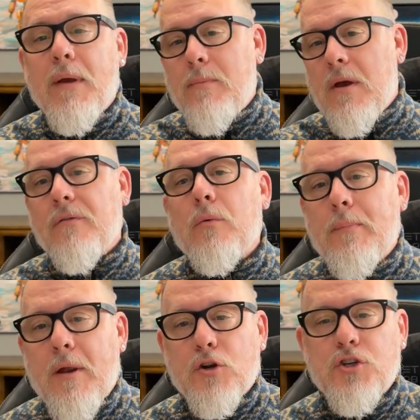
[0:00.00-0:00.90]
Maybe you have a
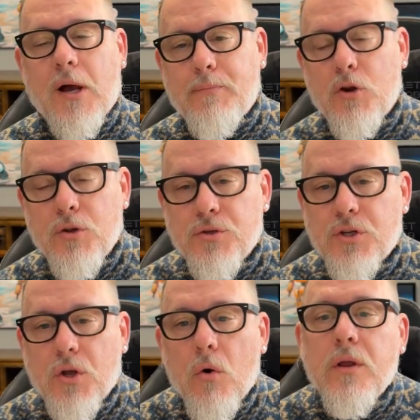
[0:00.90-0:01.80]
repair shop you're used
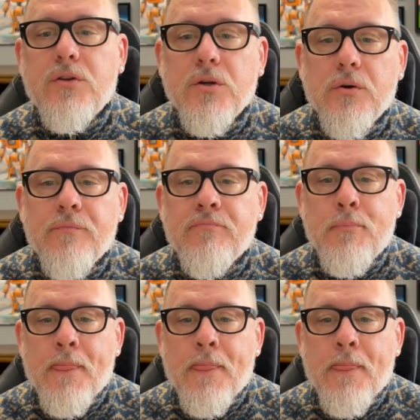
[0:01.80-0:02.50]
to going to,